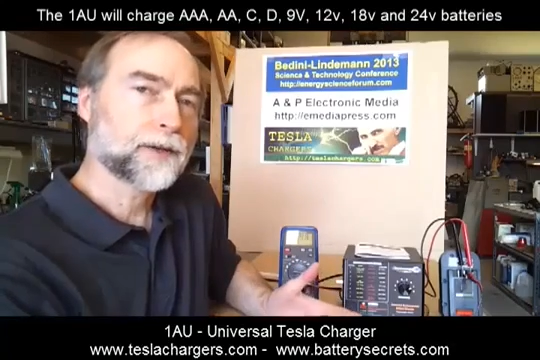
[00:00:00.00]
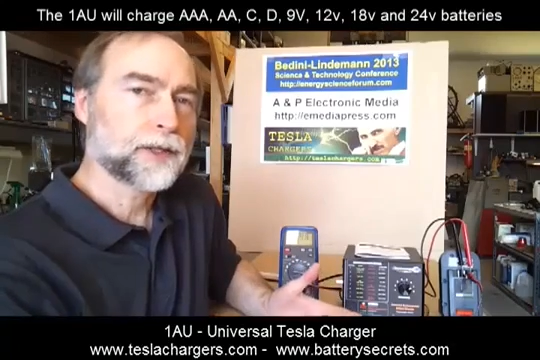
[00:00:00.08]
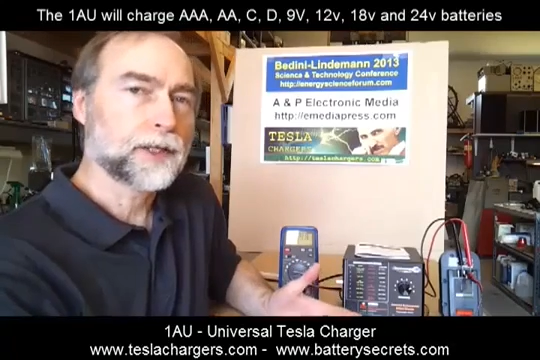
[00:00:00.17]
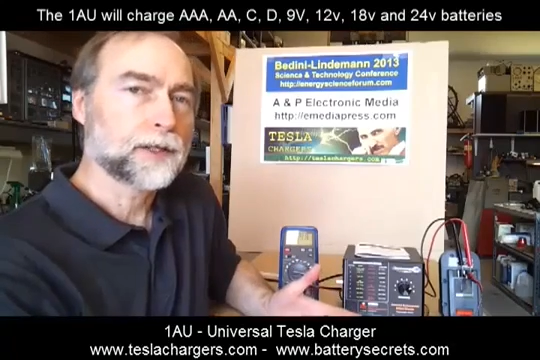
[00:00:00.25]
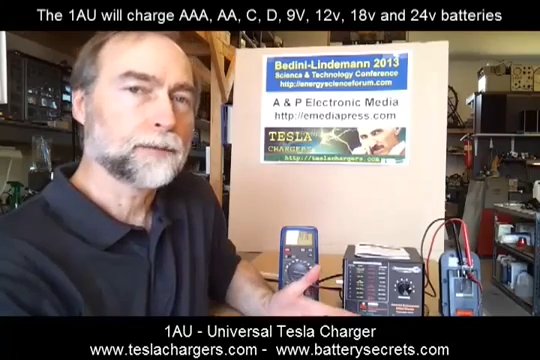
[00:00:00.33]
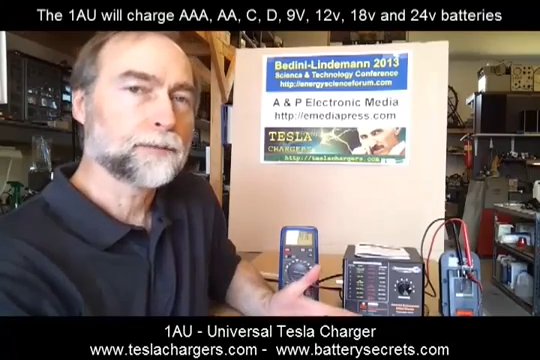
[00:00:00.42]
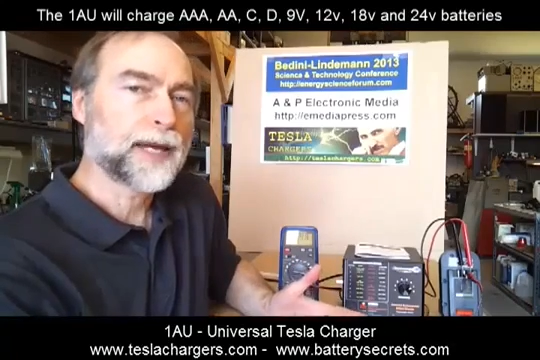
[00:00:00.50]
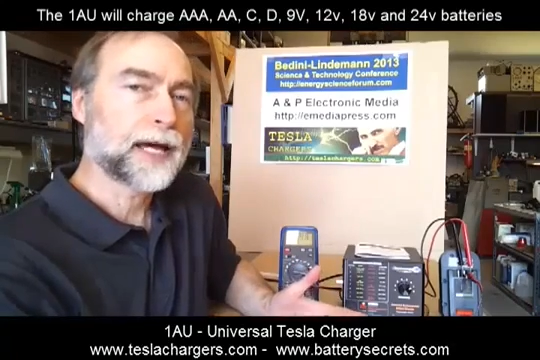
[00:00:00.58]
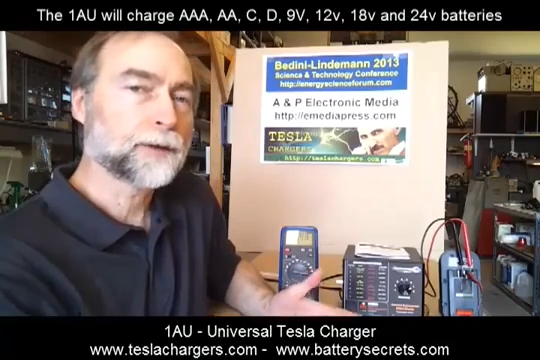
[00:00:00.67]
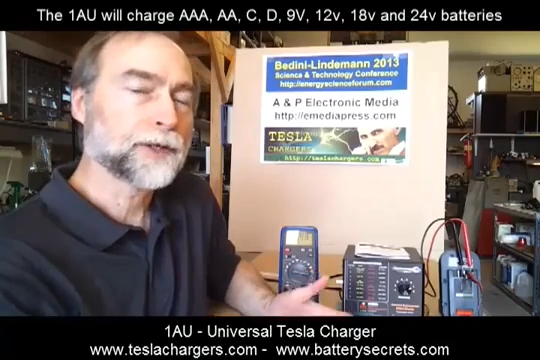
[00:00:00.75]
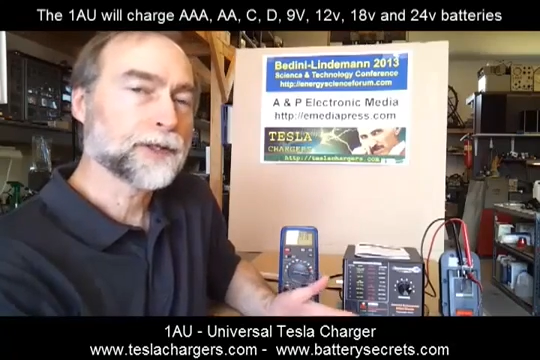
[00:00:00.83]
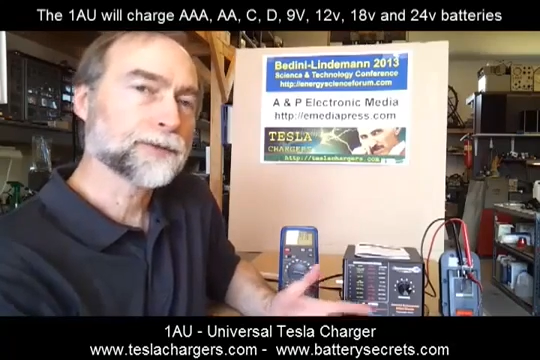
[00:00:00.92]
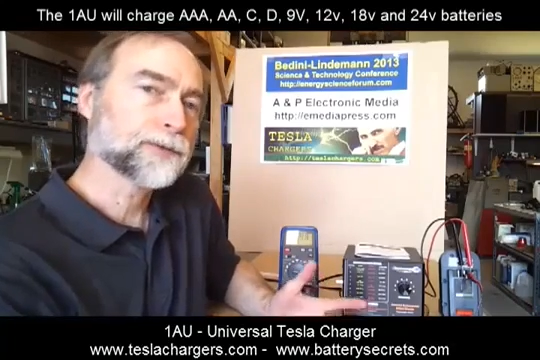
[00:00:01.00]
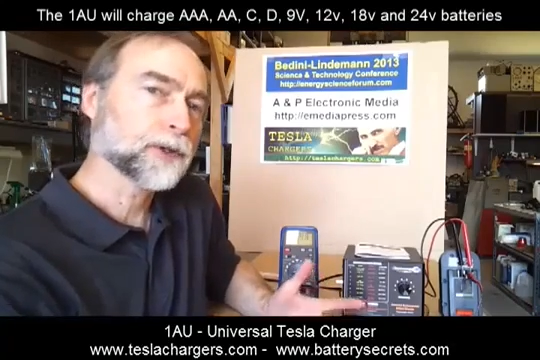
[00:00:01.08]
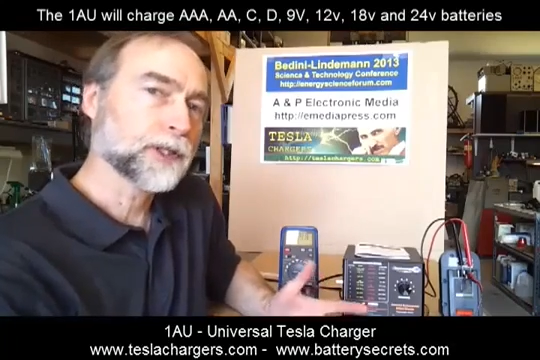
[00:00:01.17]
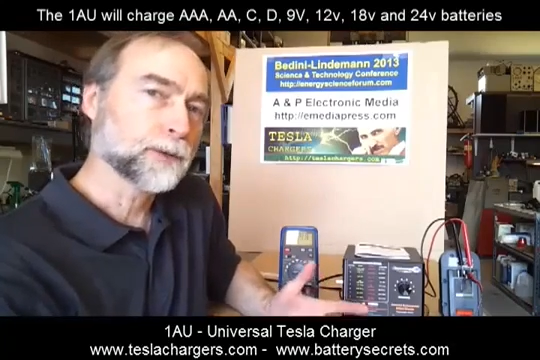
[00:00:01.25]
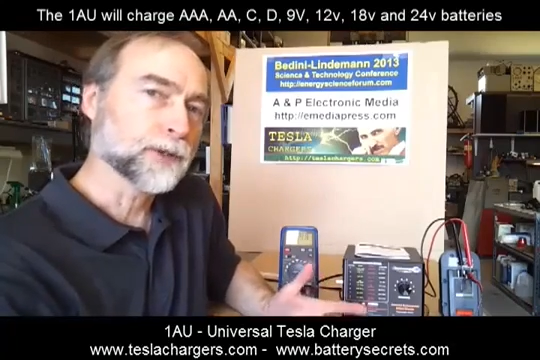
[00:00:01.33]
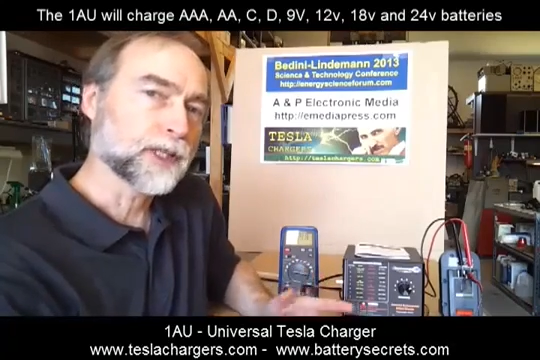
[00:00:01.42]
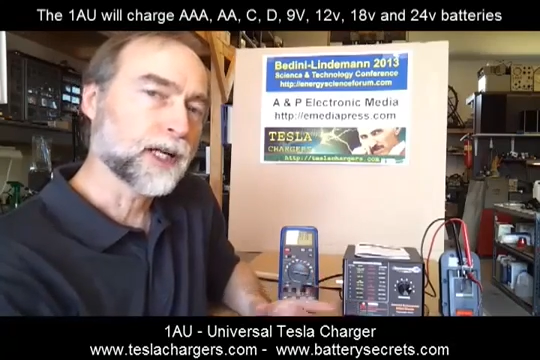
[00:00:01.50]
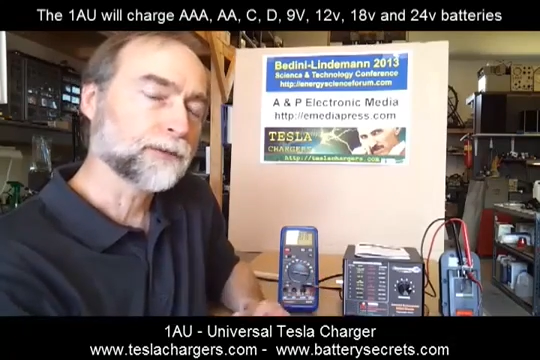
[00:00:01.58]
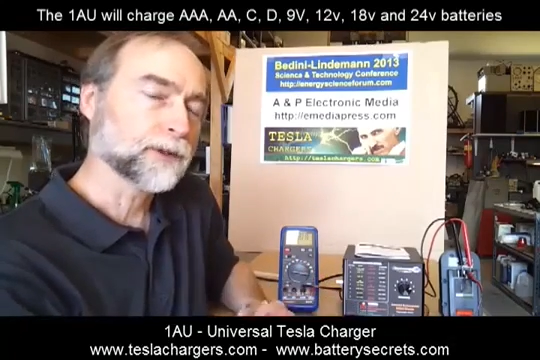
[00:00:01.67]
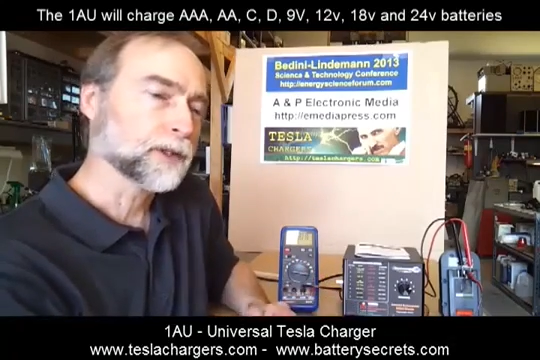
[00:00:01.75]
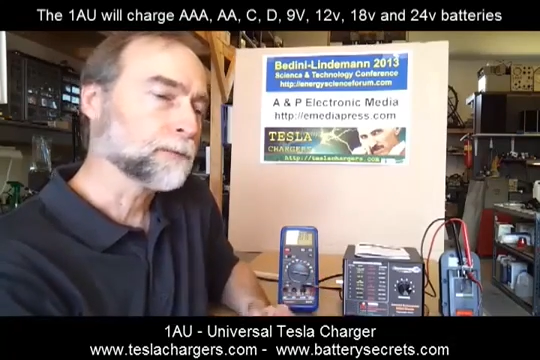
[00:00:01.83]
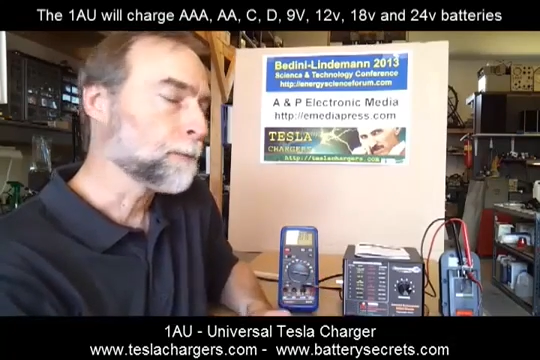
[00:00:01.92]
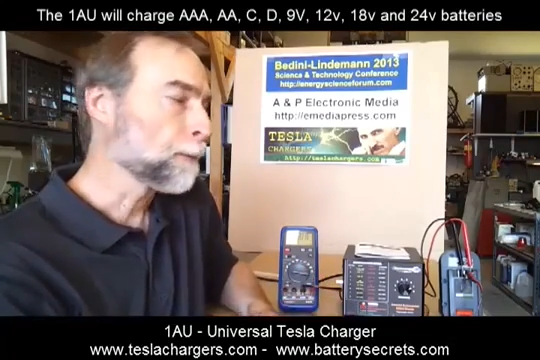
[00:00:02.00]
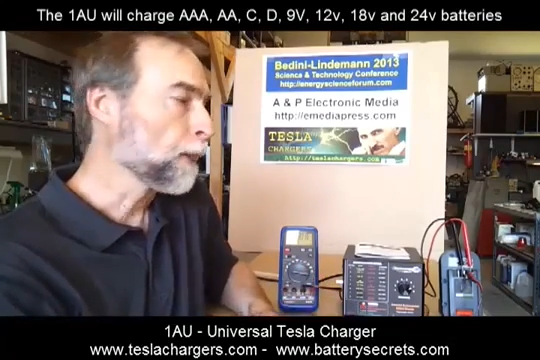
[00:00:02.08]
the battery to fully recover